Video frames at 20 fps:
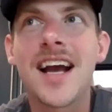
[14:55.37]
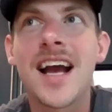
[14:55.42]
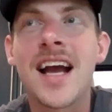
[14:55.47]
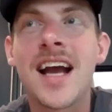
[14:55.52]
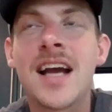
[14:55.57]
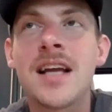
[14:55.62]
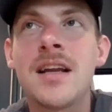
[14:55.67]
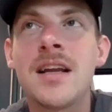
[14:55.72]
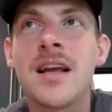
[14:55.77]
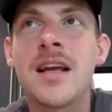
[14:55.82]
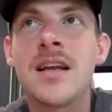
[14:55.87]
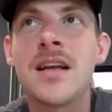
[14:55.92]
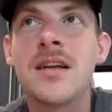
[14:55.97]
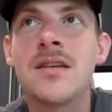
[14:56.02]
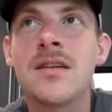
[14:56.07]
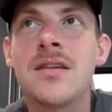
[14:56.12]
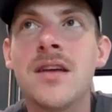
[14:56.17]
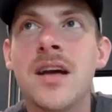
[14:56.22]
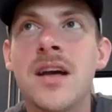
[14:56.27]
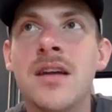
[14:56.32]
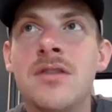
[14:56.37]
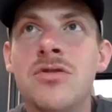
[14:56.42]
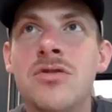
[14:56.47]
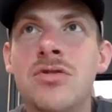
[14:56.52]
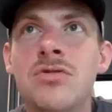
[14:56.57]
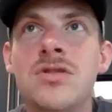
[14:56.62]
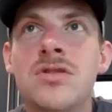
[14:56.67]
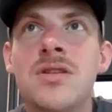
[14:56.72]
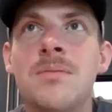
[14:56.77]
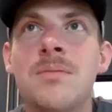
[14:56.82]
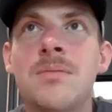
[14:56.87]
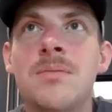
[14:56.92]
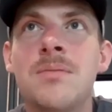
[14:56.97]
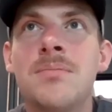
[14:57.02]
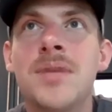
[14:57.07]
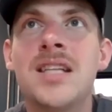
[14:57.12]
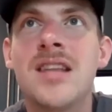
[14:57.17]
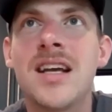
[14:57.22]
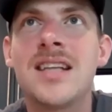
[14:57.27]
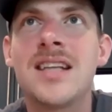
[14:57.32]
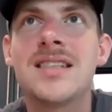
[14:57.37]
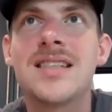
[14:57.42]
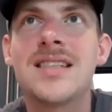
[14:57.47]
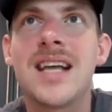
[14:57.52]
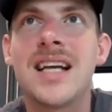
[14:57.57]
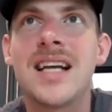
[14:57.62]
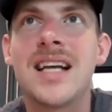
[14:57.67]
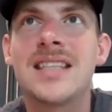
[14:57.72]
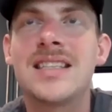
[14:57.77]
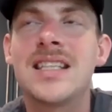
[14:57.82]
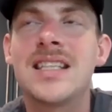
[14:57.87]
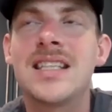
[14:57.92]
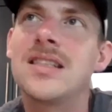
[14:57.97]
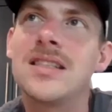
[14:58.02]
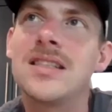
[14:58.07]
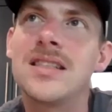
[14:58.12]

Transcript: and do some big things like this,